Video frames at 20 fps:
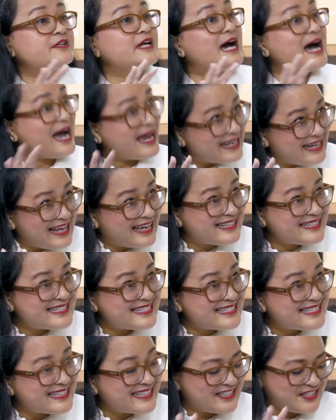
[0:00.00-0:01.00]
the highlights
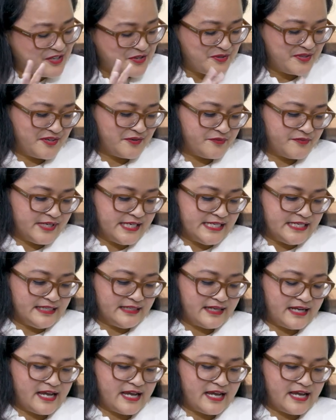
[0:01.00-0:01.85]
in your career,